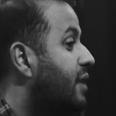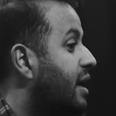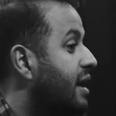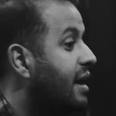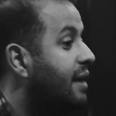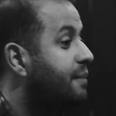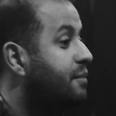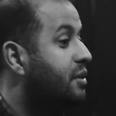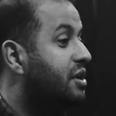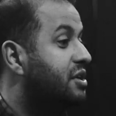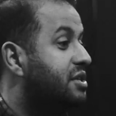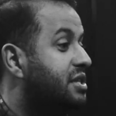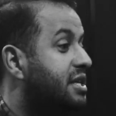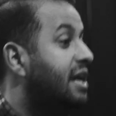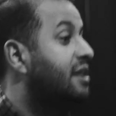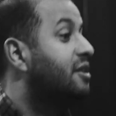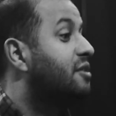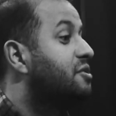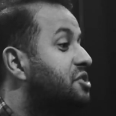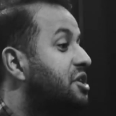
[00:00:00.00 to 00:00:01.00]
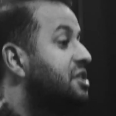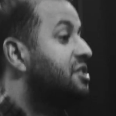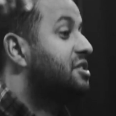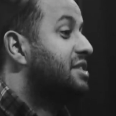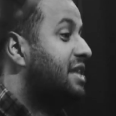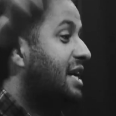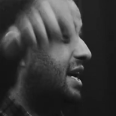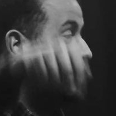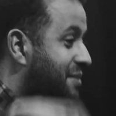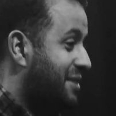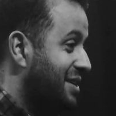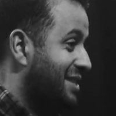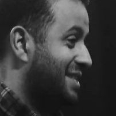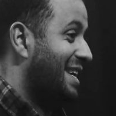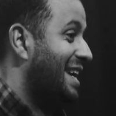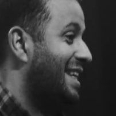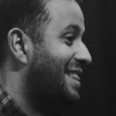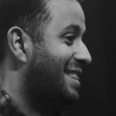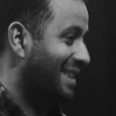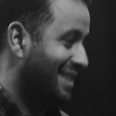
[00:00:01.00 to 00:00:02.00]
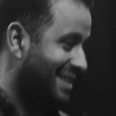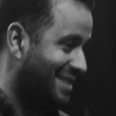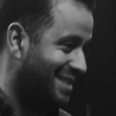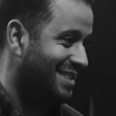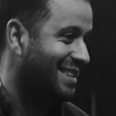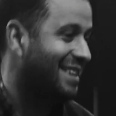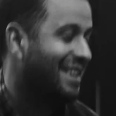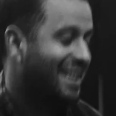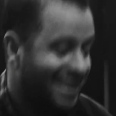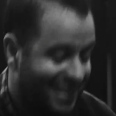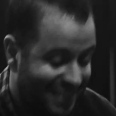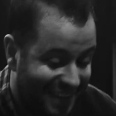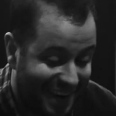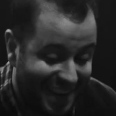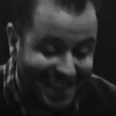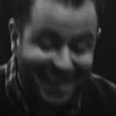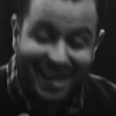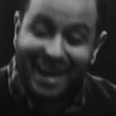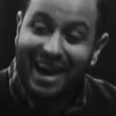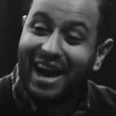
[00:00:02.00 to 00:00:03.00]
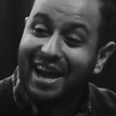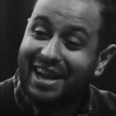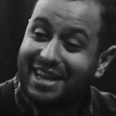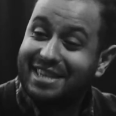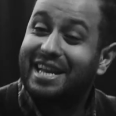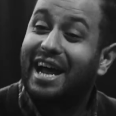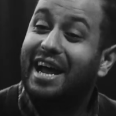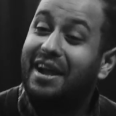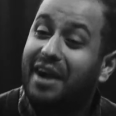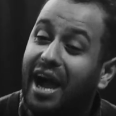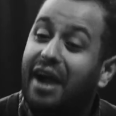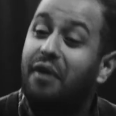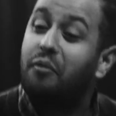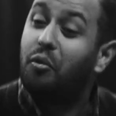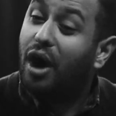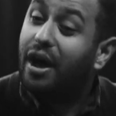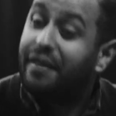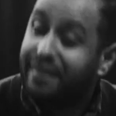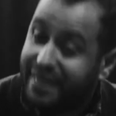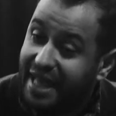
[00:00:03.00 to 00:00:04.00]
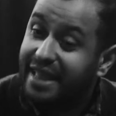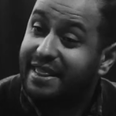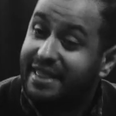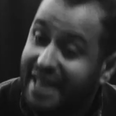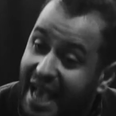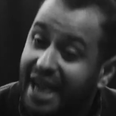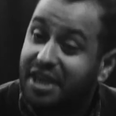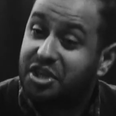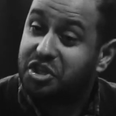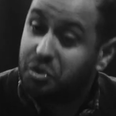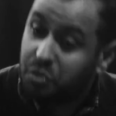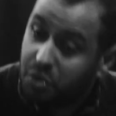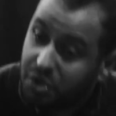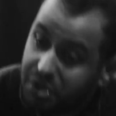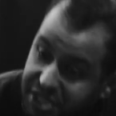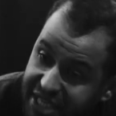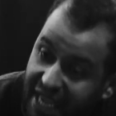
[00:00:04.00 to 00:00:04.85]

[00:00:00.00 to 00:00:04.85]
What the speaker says: right? I'm gonna say, no, Jesus helped us get this, right? Because I want that actual,